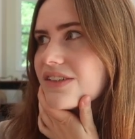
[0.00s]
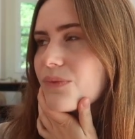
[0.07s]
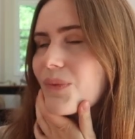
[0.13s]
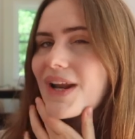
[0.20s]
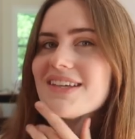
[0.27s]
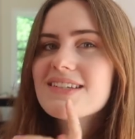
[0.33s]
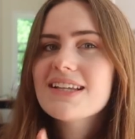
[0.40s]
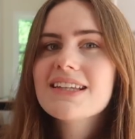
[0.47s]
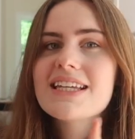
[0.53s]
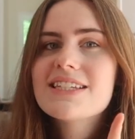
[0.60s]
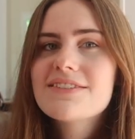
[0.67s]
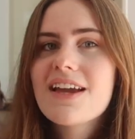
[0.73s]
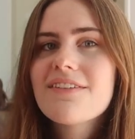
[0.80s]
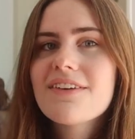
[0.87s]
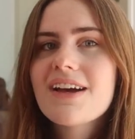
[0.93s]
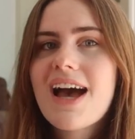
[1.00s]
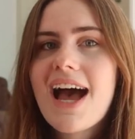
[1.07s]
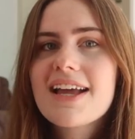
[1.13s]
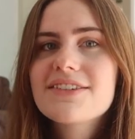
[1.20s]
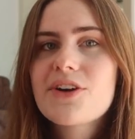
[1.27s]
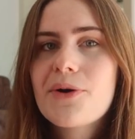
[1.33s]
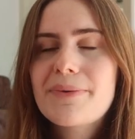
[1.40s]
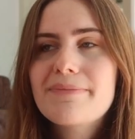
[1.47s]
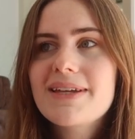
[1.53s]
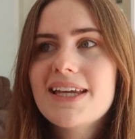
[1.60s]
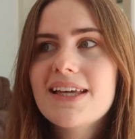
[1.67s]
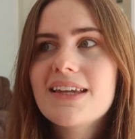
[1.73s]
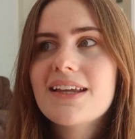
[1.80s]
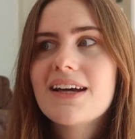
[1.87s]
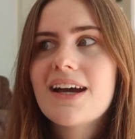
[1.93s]
when I say least favorite, I don't
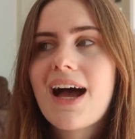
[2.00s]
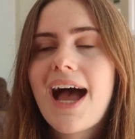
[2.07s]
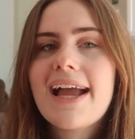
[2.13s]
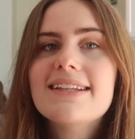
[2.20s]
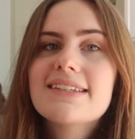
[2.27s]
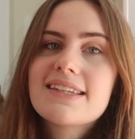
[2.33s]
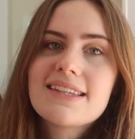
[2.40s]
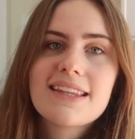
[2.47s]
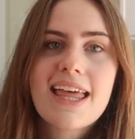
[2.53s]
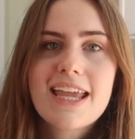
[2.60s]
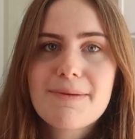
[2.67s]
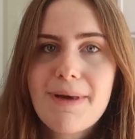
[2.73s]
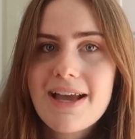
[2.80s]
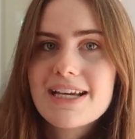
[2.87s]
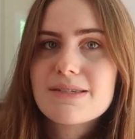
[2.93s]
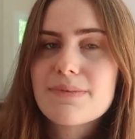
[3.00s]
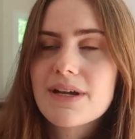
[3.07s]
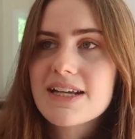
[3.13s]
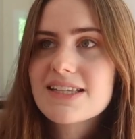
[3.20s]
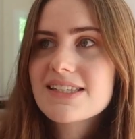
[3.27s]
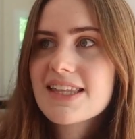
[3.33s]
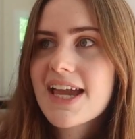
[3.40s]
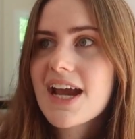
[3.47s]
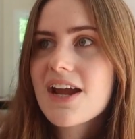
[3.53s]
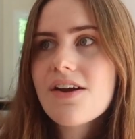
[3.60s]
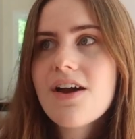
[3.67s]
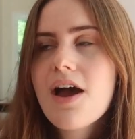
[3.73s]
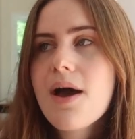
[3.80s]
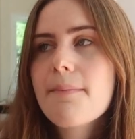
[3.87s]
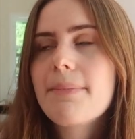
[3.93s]
mean I didn't like my experience
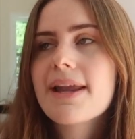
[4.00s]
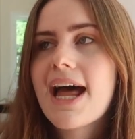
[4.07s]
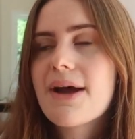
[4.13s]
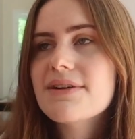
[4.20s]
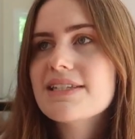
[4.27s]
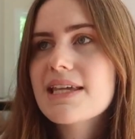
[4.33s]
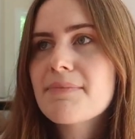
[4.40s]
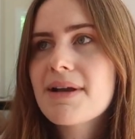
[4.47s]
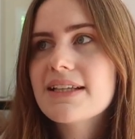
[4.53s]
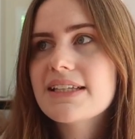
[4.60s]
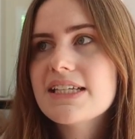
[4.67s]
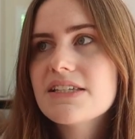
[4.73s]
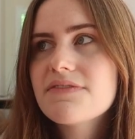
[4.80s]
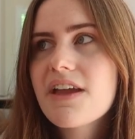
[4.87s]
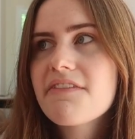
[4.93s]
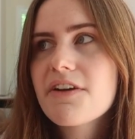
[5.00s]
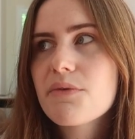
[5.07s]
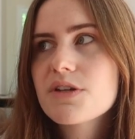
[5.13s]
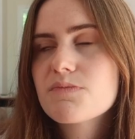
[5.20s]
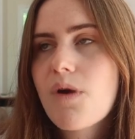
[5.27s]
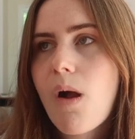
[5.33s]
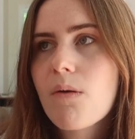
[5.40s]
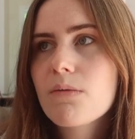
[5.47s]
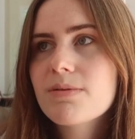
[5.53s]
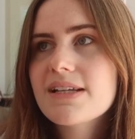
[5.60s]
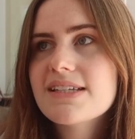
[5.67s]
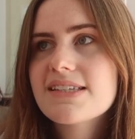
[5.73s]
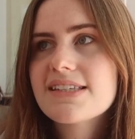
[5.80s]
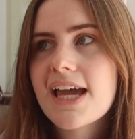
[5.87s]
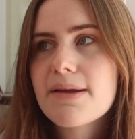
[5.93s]
there, but I would say my least favorite was
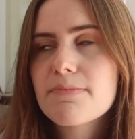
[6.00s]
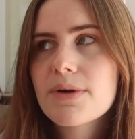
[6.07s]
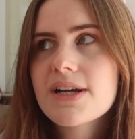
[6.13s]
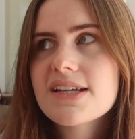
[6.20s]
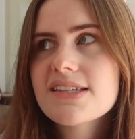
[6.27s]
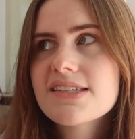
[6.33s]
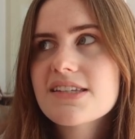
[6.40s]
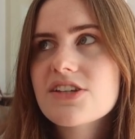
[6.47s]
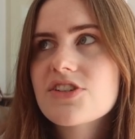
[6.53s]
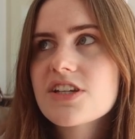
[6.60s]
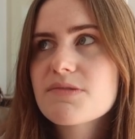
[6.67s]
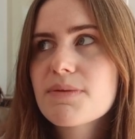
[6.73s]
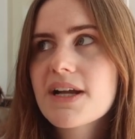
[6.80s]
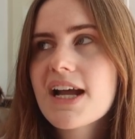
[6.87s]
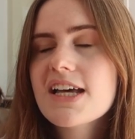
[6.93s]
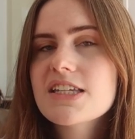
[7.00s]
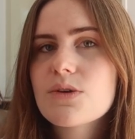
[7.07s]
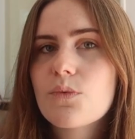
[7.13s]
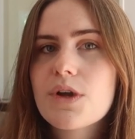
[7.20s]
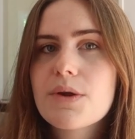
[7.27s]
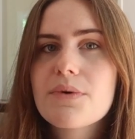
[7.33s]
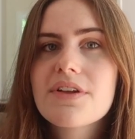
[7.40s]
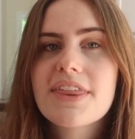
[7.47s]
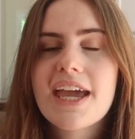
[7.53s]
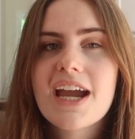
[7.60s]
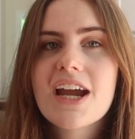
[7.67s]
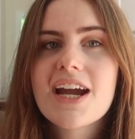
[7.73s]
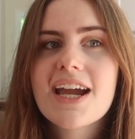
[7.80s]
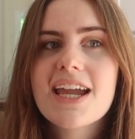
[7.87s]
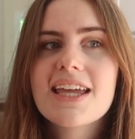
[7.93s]
probably Cyprus, just because we were
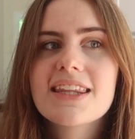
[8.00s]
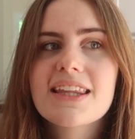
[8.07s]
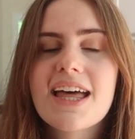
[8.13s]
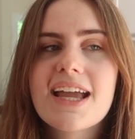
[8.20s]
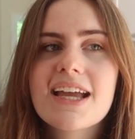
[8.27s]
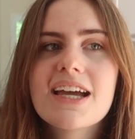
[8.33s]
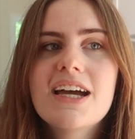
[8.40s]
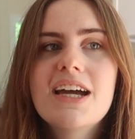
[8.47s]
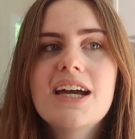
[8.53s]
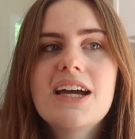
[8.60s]
there in like